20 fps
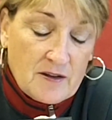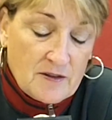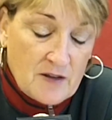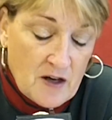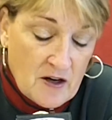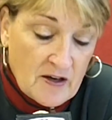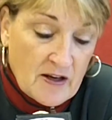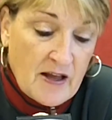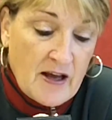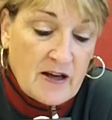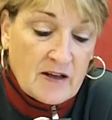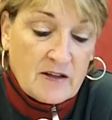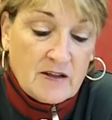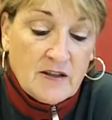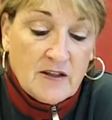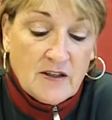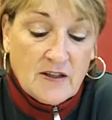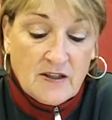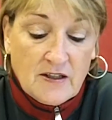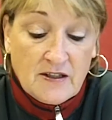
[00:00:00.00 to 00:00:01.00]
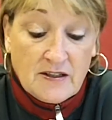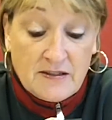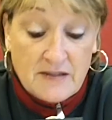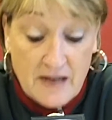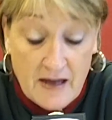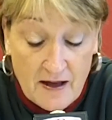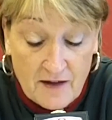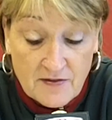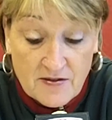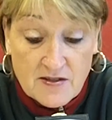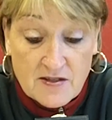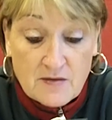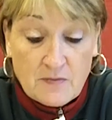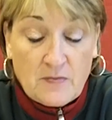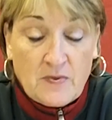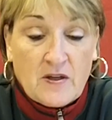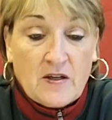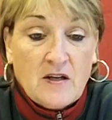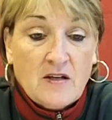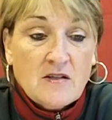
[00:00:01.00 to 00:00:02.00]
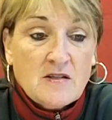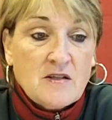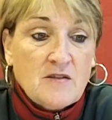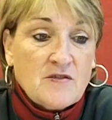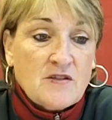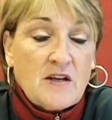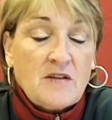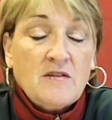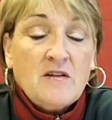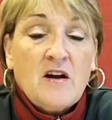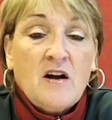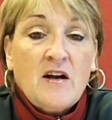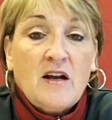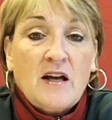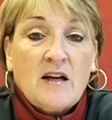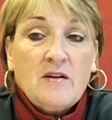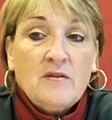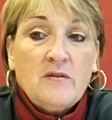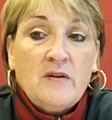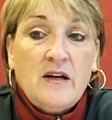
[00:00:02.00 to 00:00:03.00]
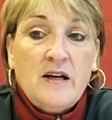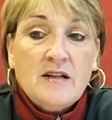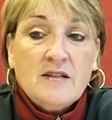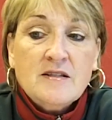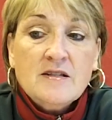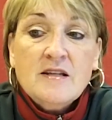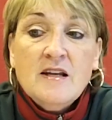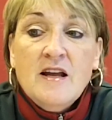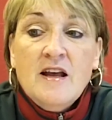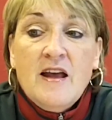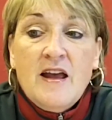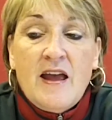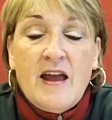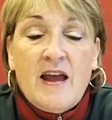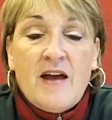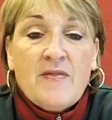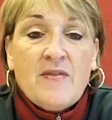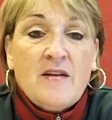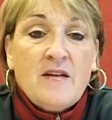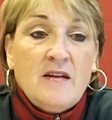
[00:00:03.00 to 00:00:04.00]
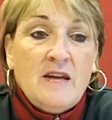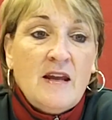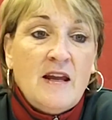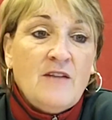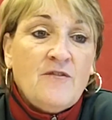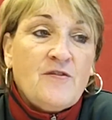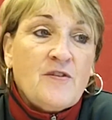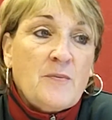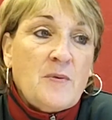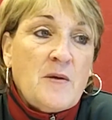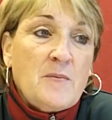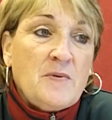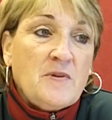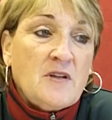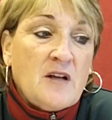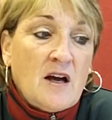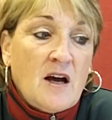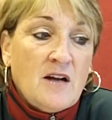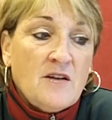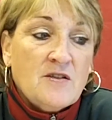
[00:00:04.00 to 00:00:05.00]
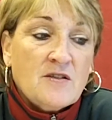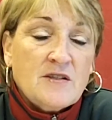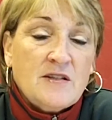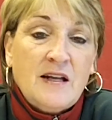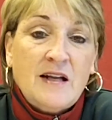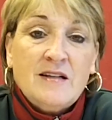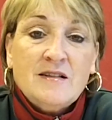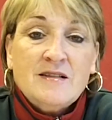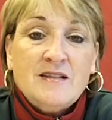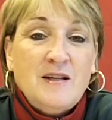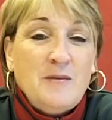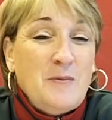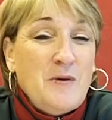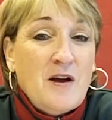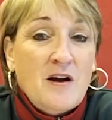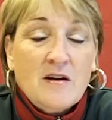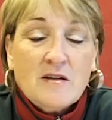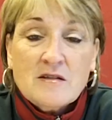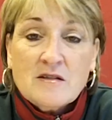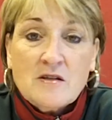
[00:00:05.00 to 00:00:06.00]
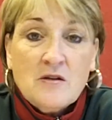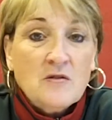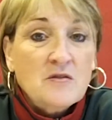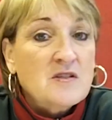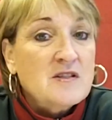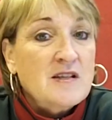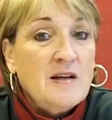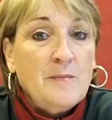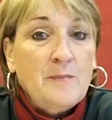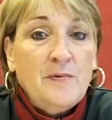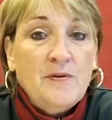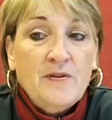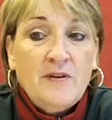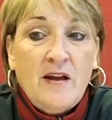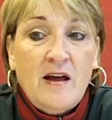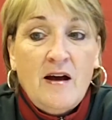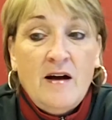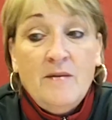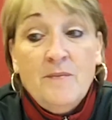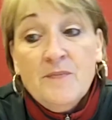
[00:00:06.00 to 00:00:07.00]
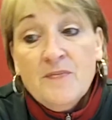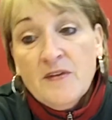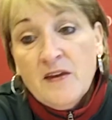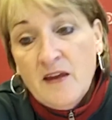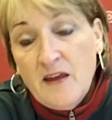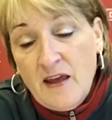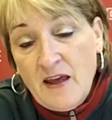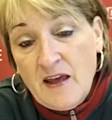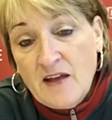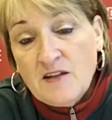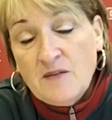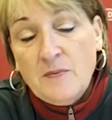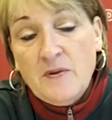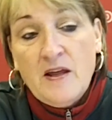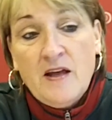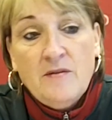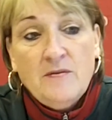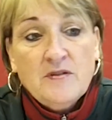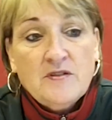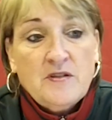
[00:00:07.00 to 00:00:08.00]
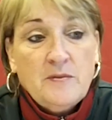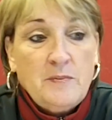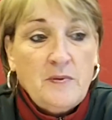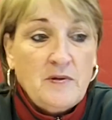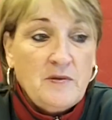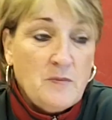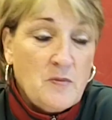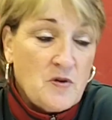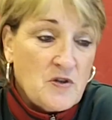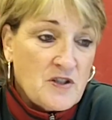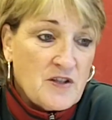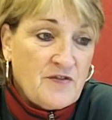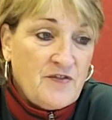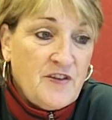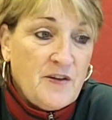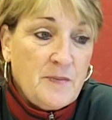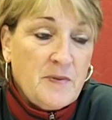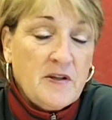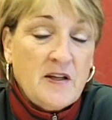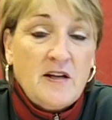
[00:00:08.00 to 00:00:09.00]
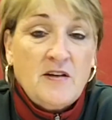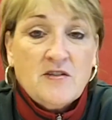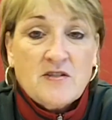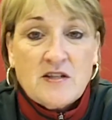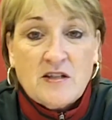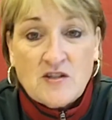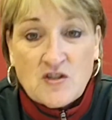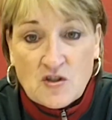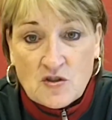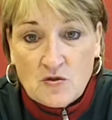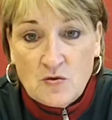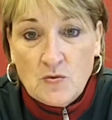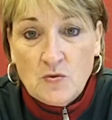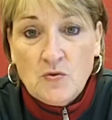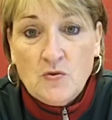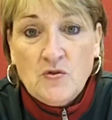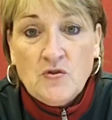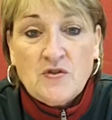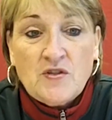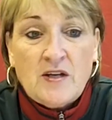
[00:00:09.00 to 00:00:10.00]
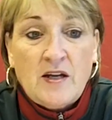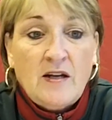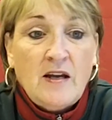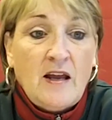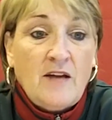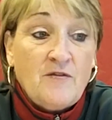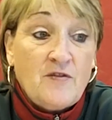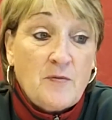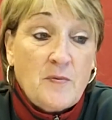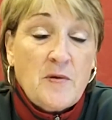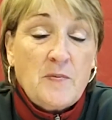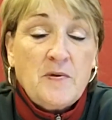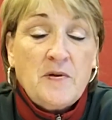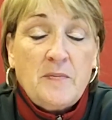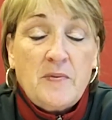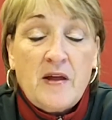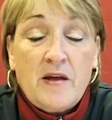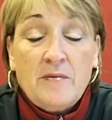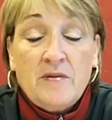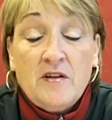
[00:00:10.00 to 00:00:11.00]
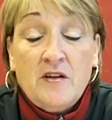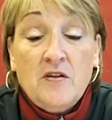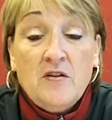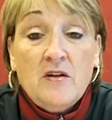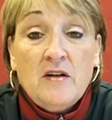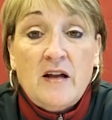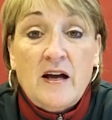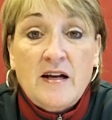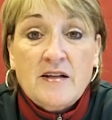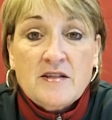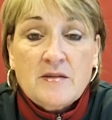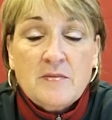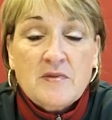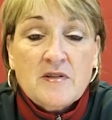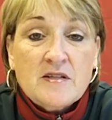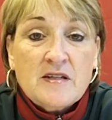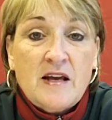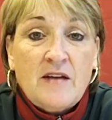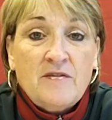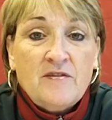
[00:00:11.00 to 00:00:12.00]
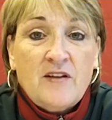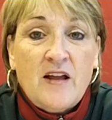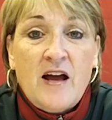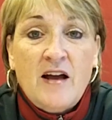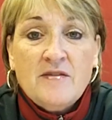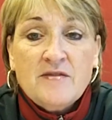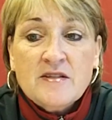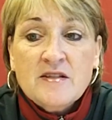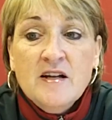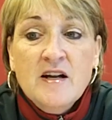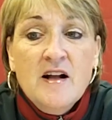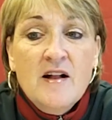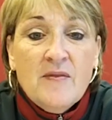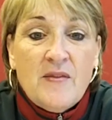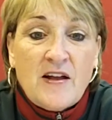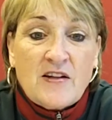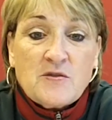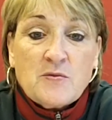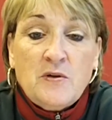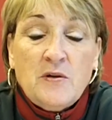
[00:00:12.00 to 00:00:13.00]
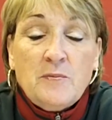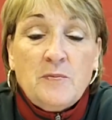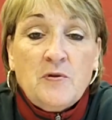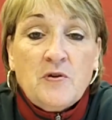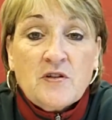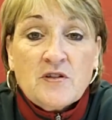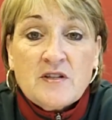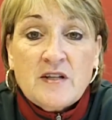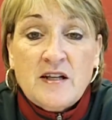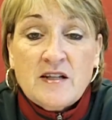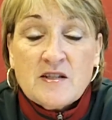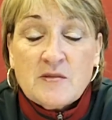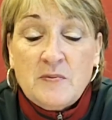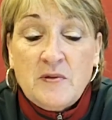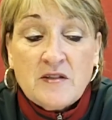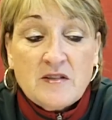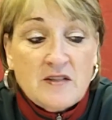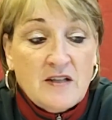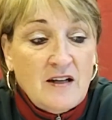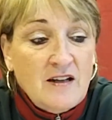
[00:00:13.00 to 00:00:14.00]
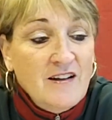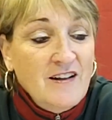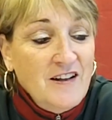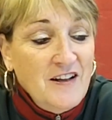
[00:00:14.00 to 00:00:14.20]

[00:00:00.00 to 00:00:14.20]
cardiac deaths because of sudden cardiac arrest and the need for people to understand CPR. It's so simple now, and to be able to put more defibrillators in schools and for people to be able to utilize them to save lives. That's real important to us. But